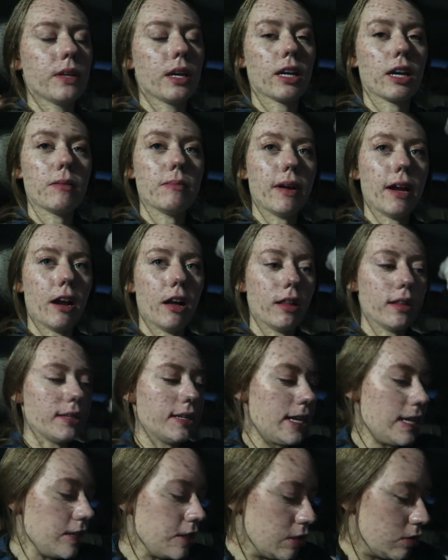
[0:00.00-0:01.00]
I got my
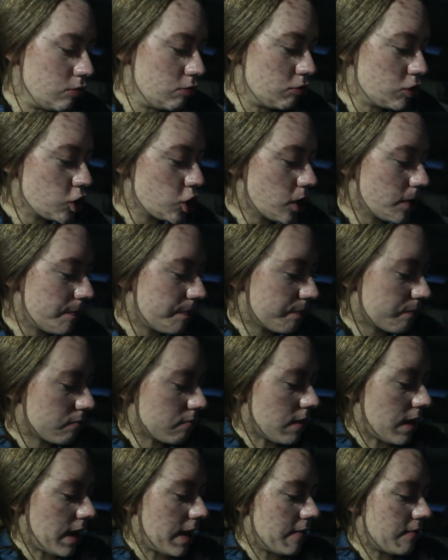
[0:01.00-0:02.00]
holiday huge.
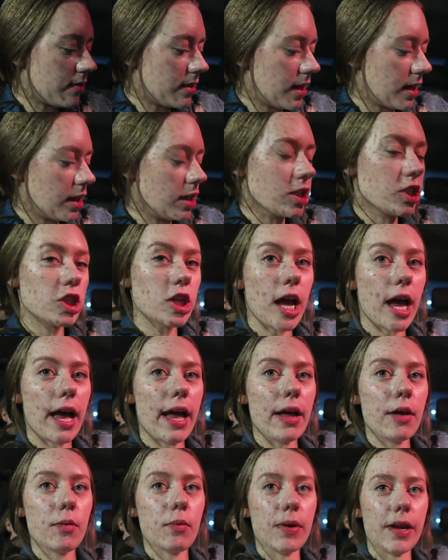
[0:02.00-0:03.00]
My vanilla
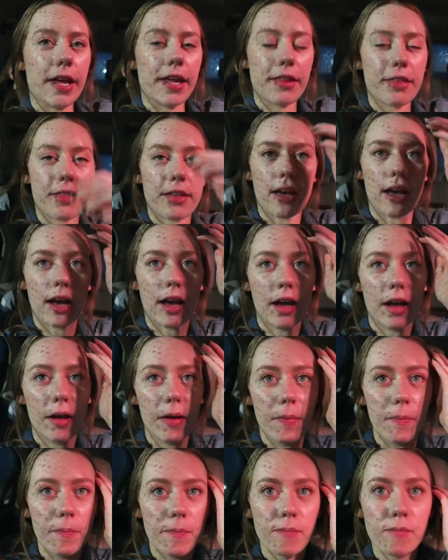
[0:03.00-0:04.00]
chai with
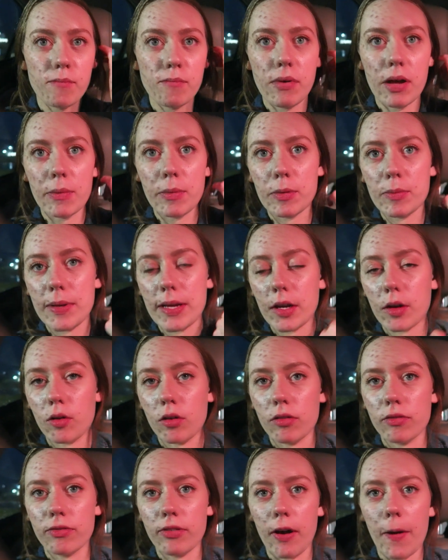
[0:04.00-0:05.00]
peppermint
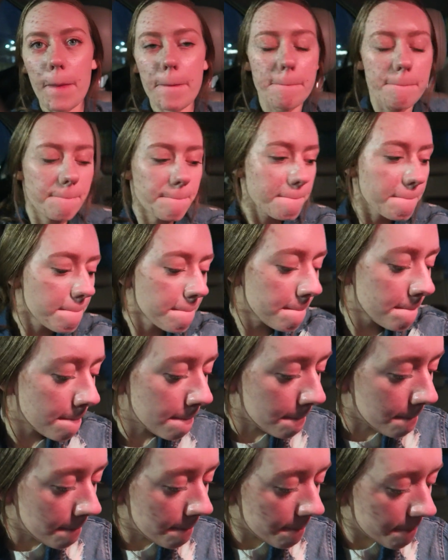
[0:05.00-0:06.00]
cold foam. I
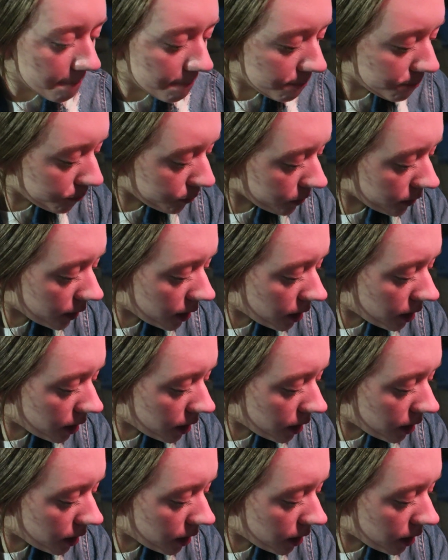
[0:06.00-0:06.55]
got my